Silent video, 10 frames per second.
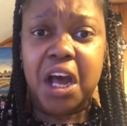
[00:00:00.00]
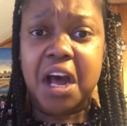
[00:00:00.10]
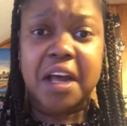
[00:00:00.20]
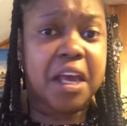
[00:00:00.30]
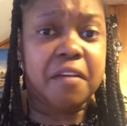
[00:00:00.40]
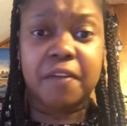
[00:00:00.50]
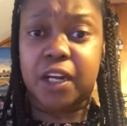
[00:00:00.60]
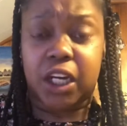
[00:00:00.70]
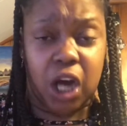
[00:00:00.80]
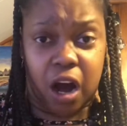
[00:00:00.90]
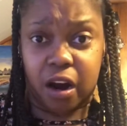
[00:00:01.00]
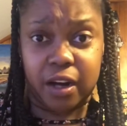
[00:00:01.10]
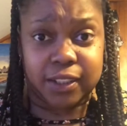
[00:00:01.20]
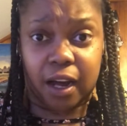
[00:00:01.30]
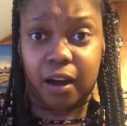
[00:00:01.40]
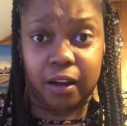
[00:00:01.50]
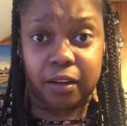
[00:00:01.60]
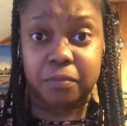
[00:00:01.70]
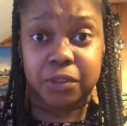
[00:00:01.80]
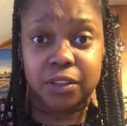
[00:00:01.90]
even in hard
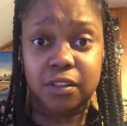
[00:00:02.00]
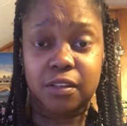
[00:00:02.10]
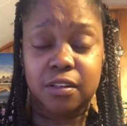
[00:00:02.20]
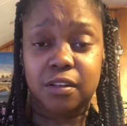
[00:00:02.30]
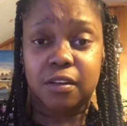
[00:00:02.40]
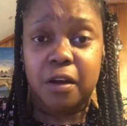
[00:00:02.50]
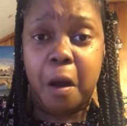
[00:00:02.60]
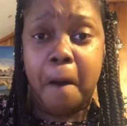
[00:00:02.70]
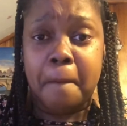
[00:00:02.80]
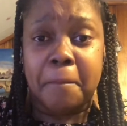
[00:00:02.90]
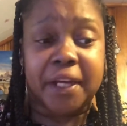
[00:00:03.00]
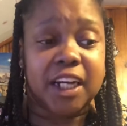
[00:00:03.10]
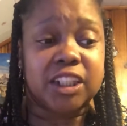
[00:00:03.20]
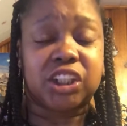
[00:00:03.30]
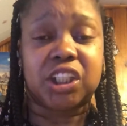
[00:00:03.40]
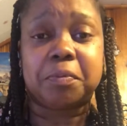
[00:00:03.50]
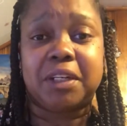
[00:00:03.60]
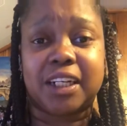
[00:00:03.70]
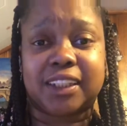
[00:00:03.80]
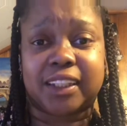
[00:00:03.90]
times. Because just
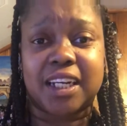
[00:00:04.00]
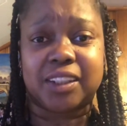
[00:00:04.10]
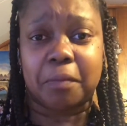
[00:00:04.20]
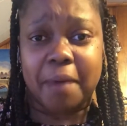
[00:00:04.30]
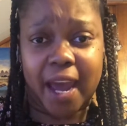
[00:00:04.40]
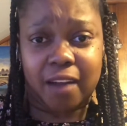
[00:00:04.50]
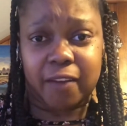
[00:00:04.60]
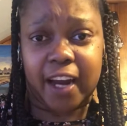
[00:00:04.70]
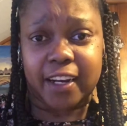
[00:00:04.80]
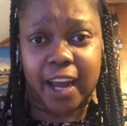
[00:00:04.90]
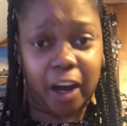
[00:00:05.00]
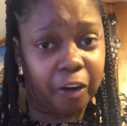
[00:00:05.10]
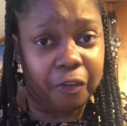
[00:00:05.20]
because things are bad right now,